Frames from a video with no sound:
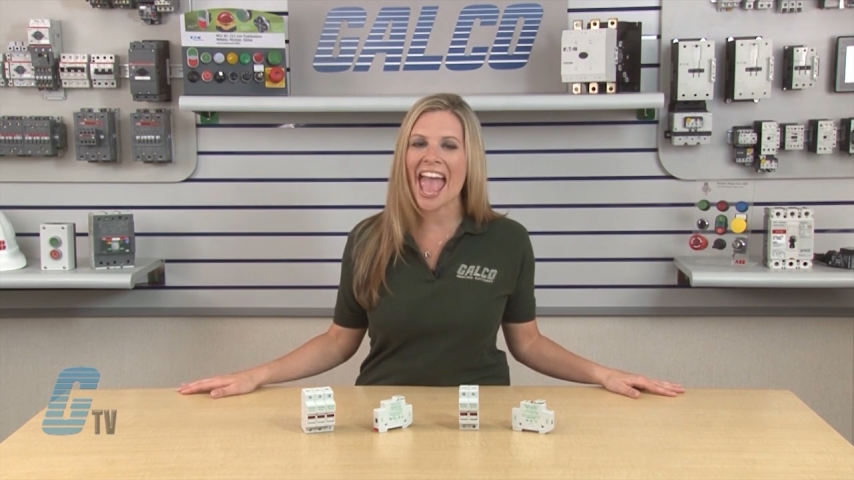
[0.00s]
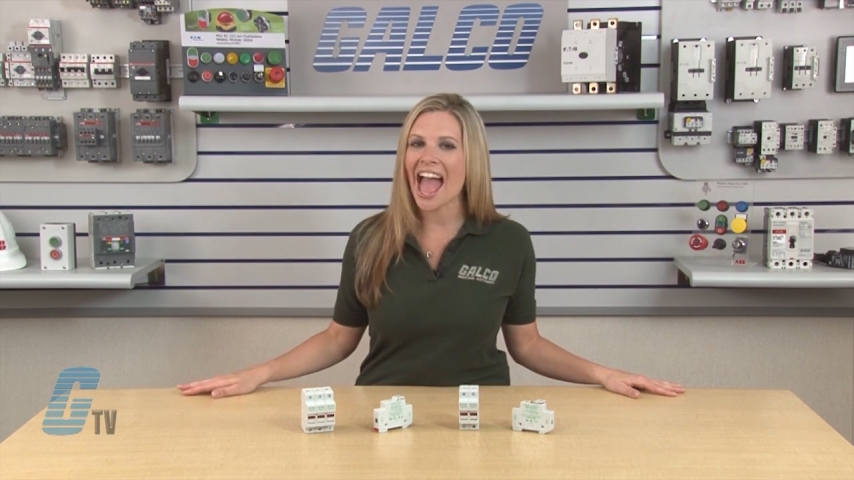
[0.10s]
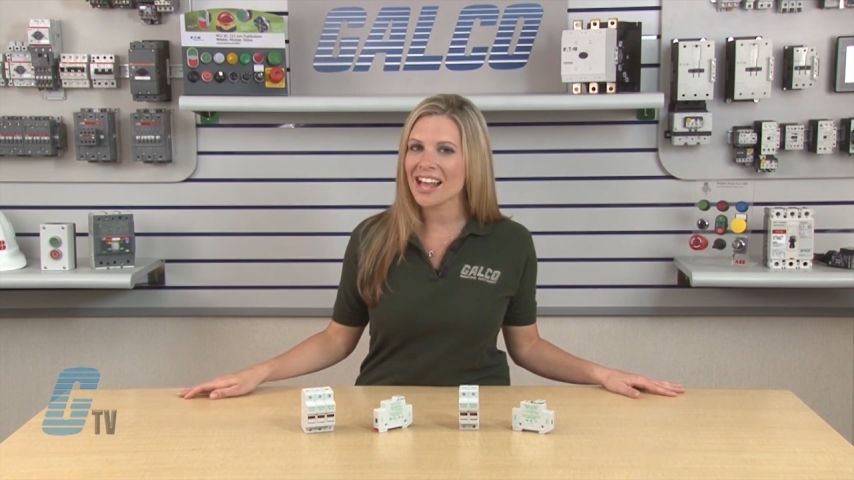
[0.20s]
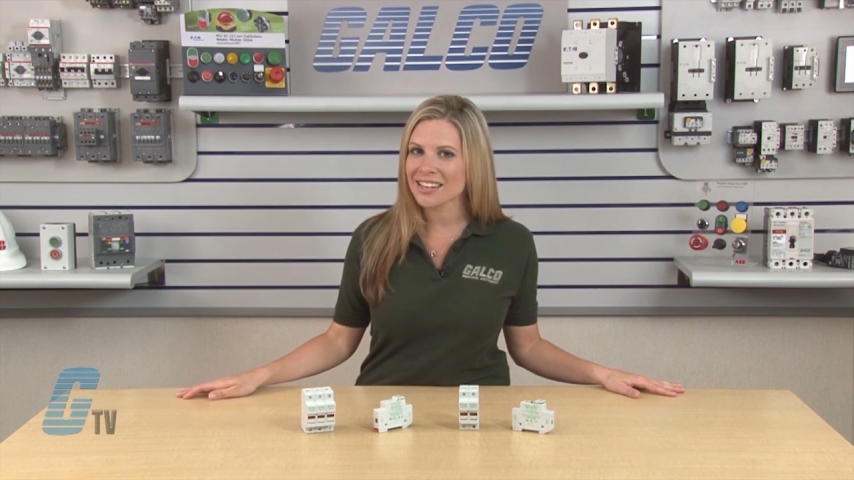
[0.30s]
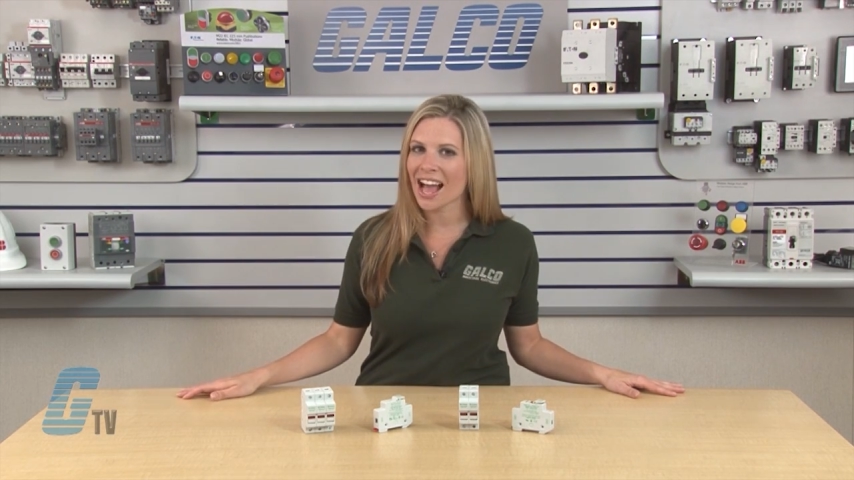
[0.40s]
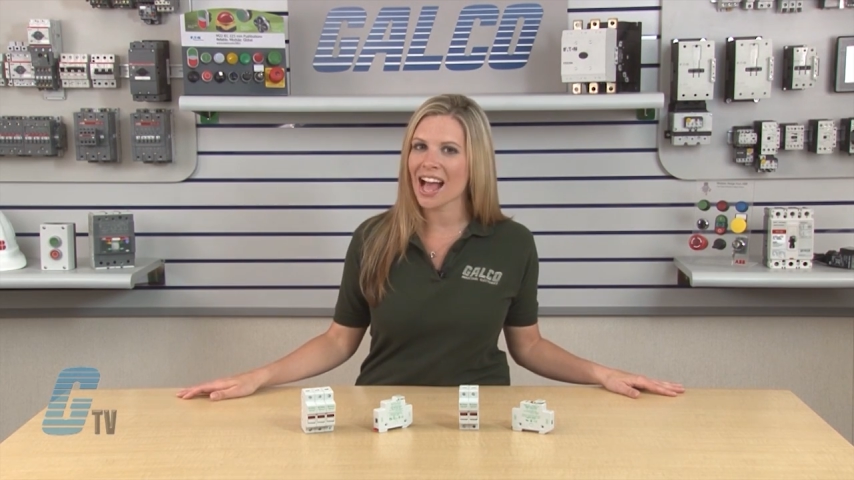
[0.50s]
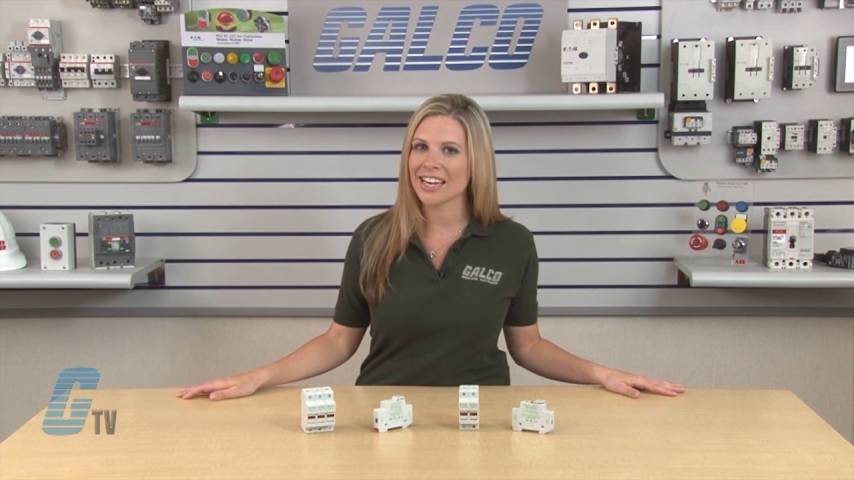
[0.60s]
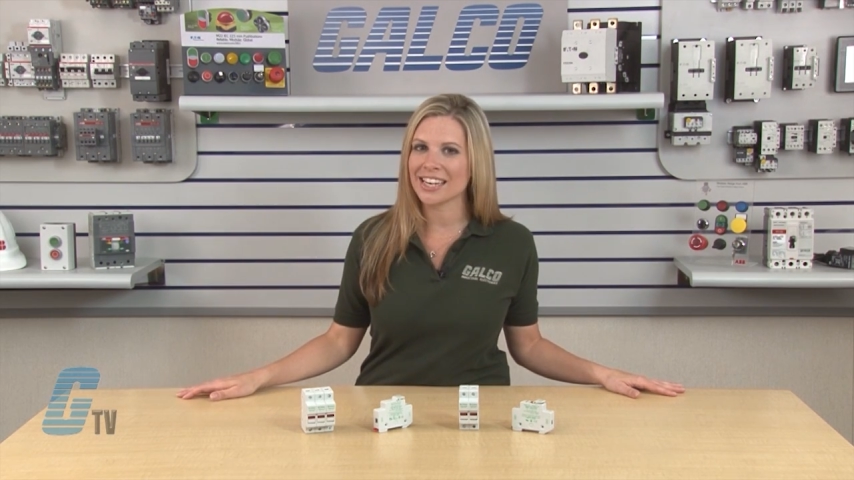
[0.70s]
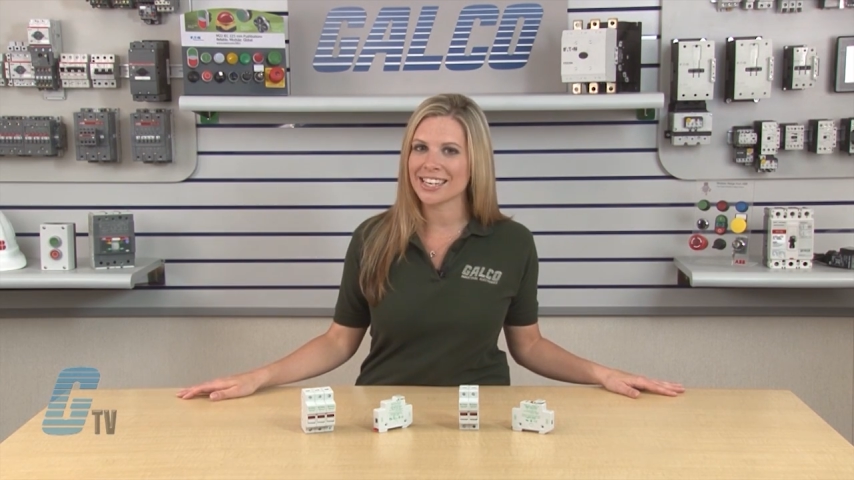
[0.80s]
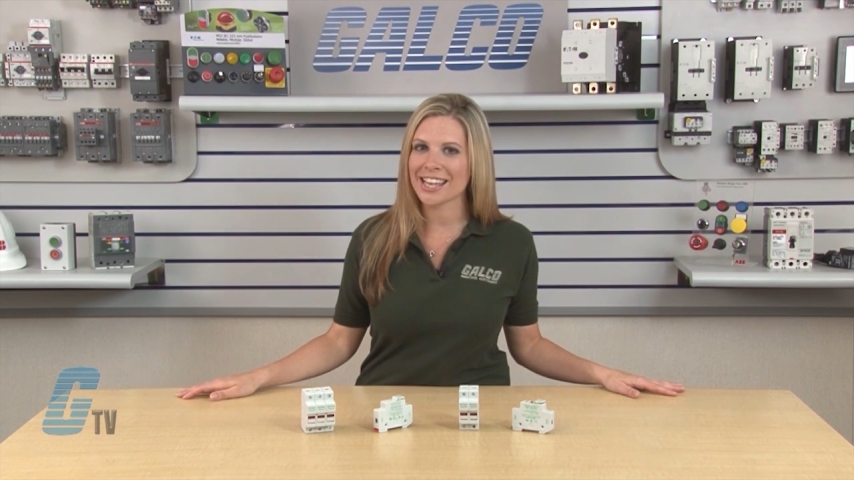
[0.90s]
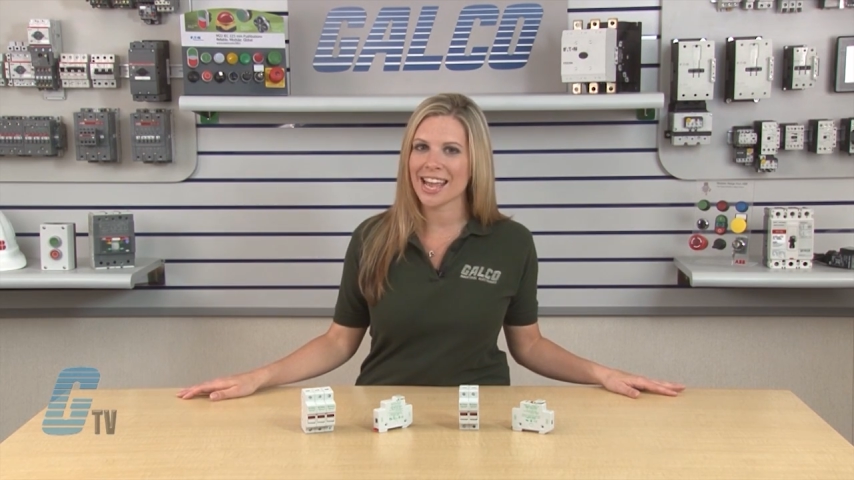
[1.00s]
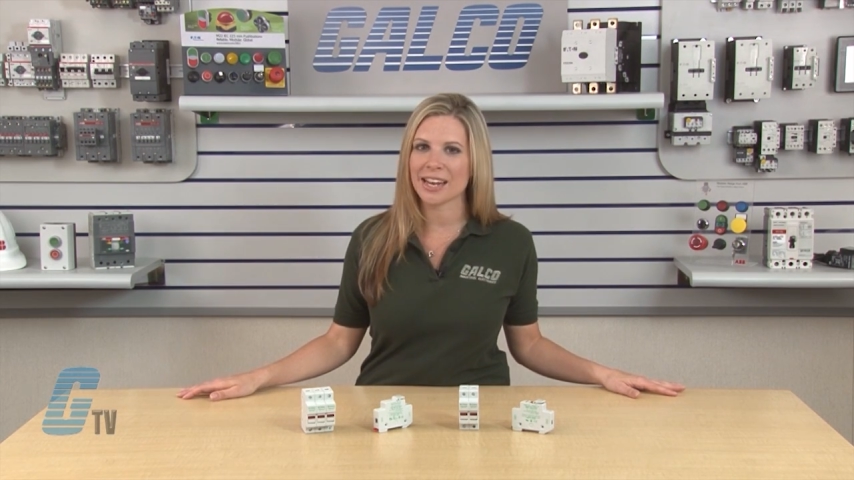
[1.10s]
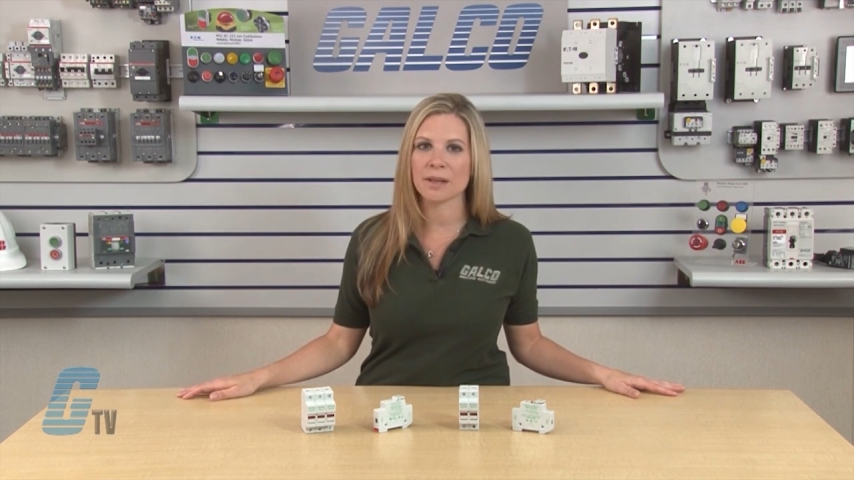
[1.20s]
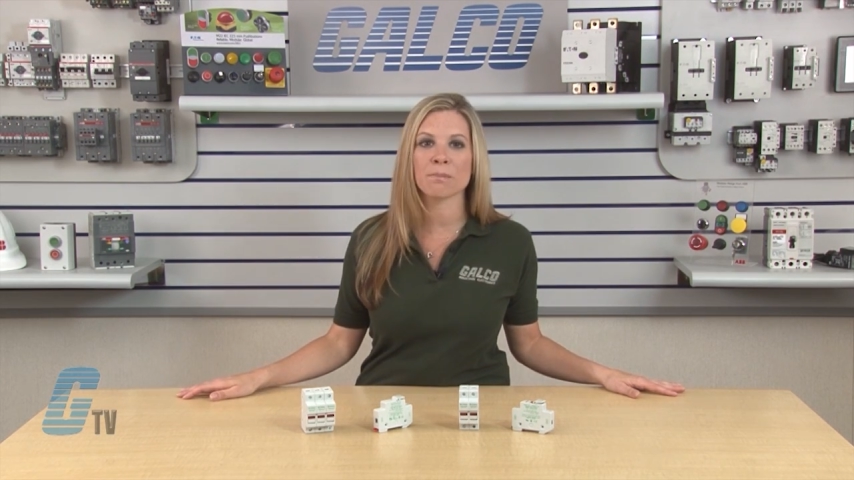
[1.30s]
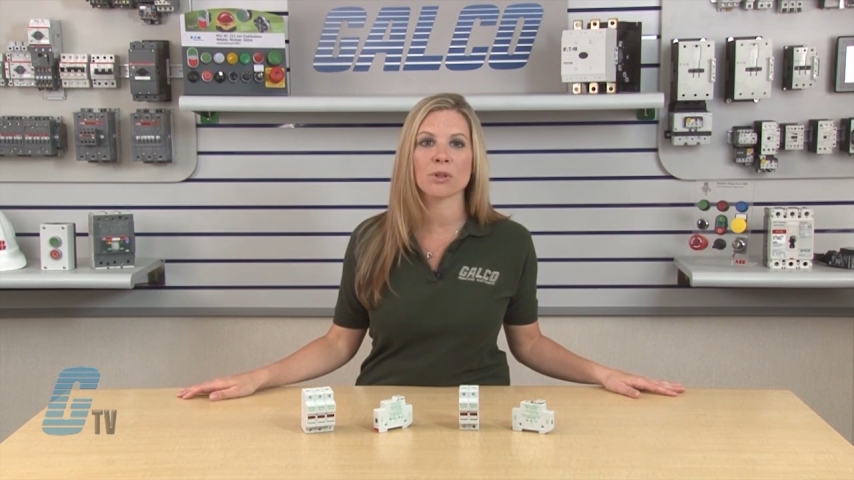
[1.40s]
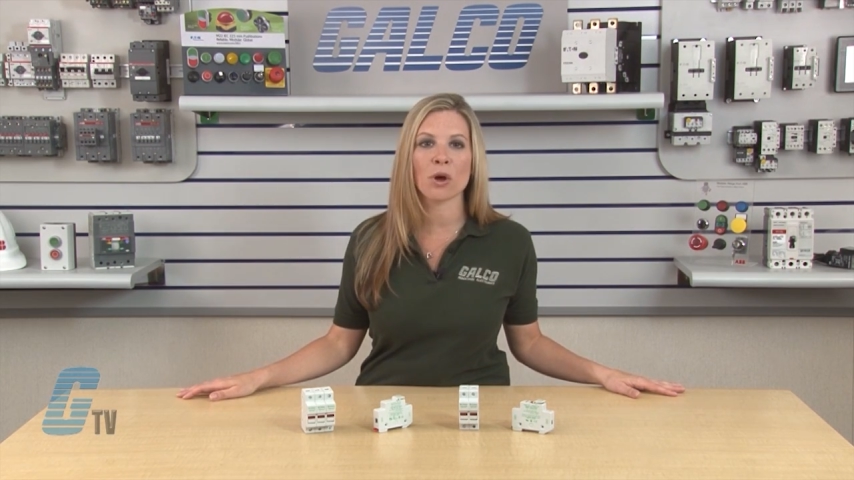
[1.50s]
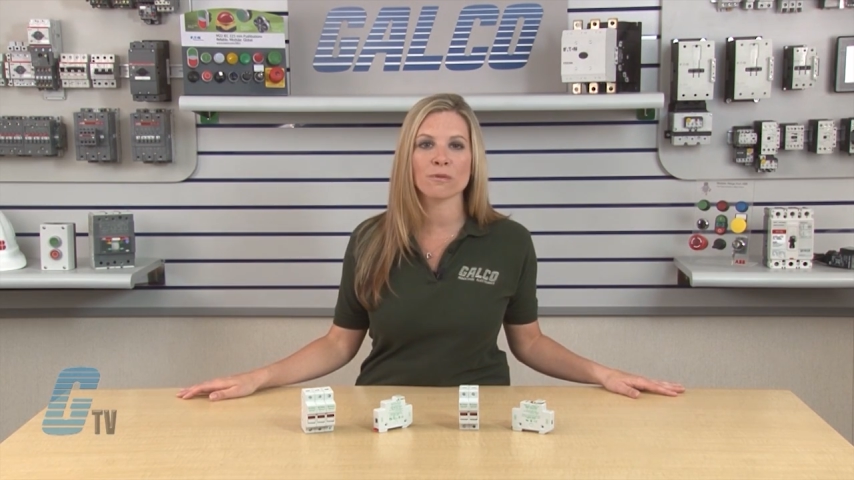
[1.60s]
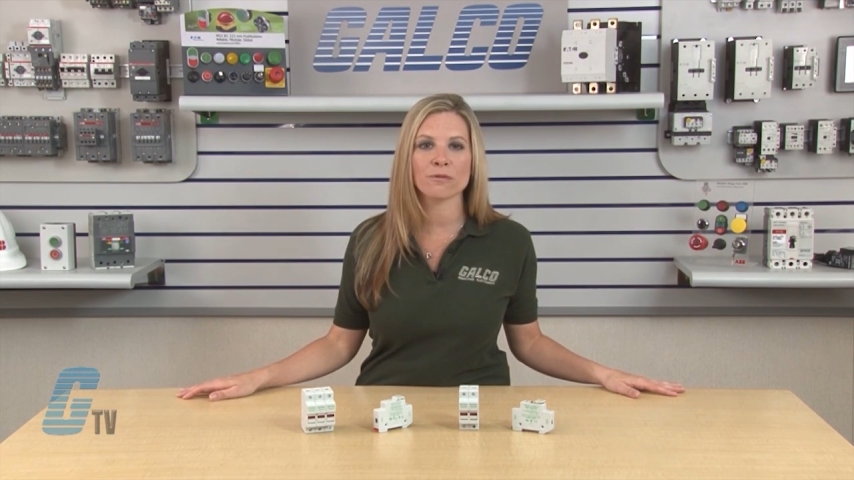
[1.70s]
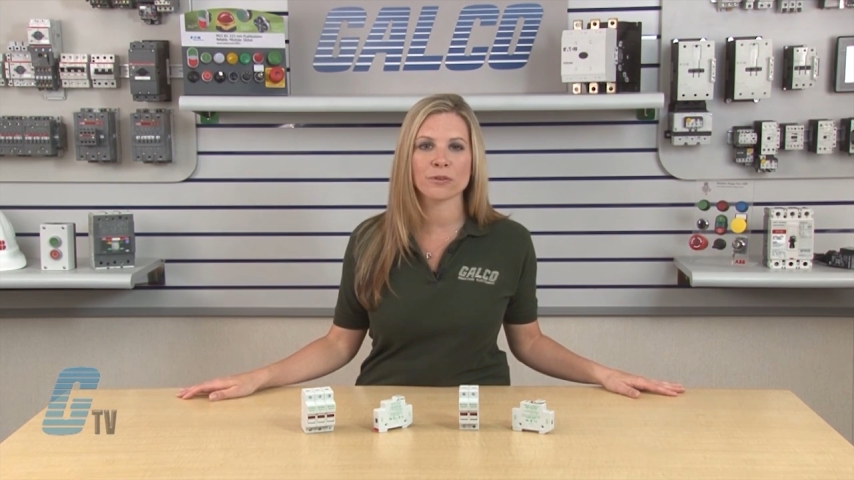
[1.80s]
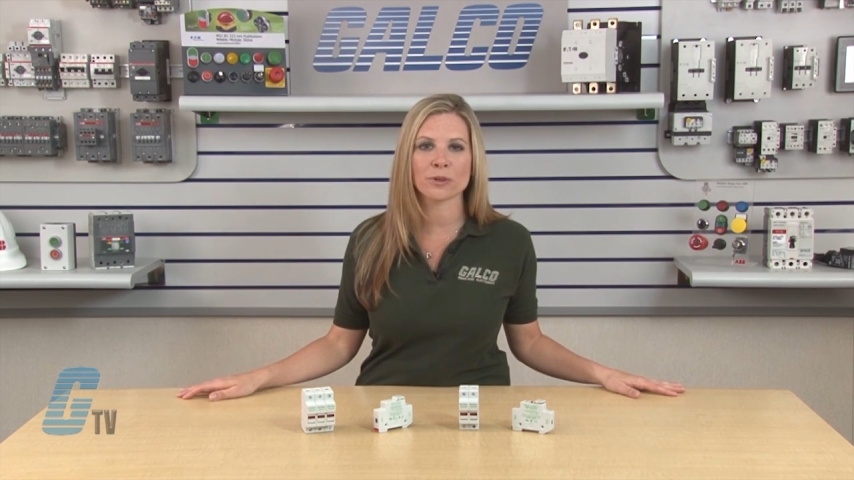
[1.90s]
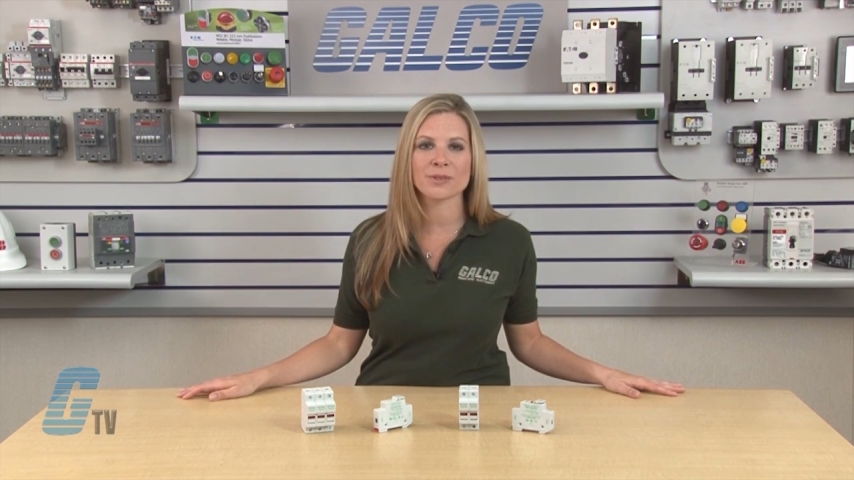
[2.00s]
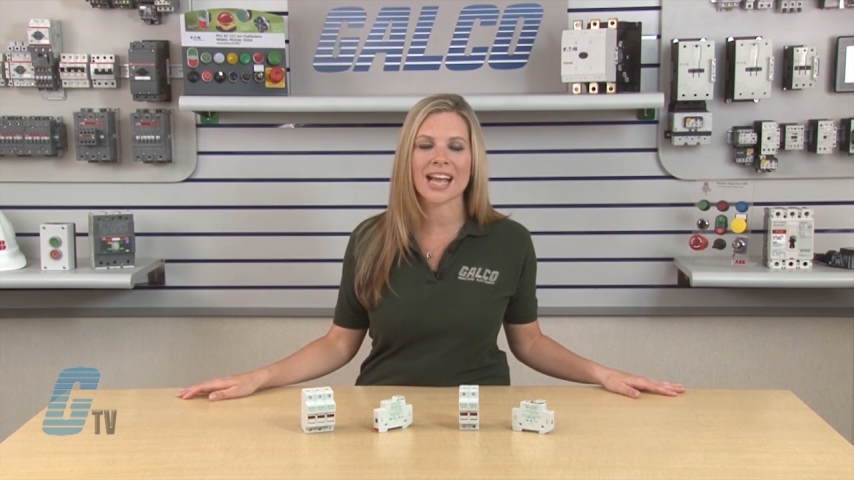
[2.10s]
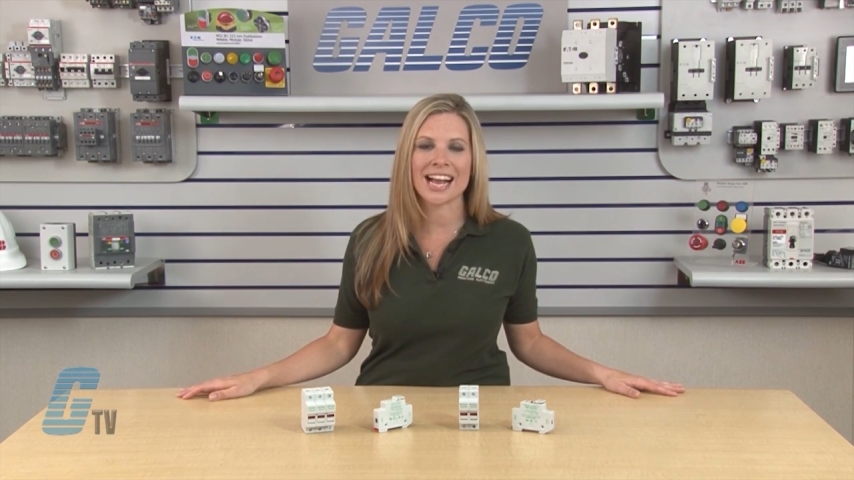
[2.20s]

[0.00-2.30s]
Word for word: and non-indicating blown fuse